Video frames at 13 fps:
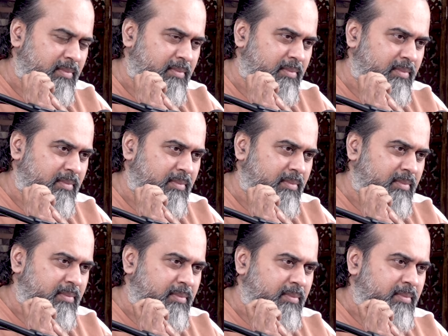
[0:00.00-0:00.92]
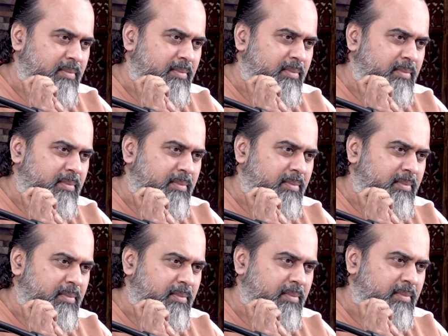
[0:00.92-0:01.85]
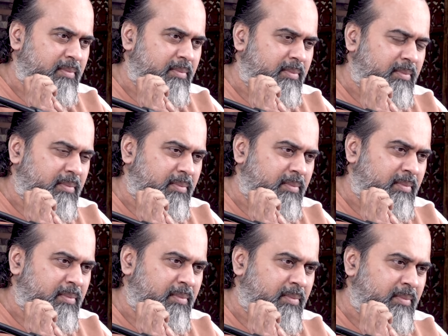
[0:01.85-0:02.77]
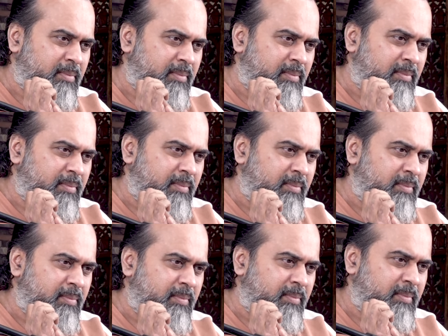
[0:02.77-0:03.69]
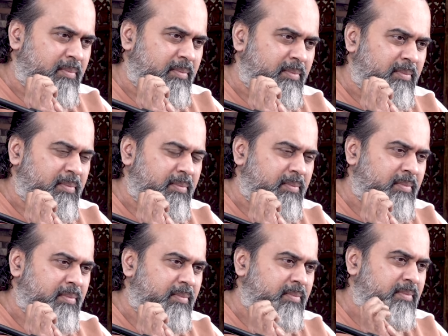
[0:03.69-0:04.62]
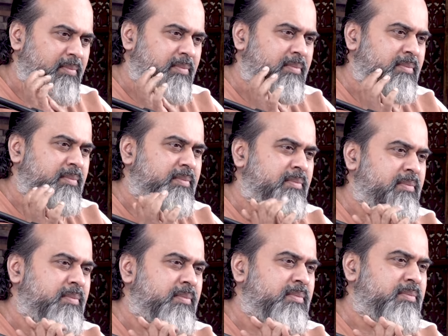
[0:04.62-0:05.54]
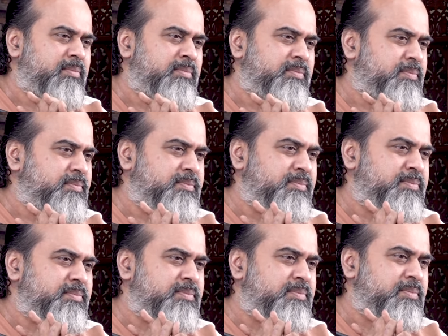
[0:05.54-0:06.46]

This person isn't speaking.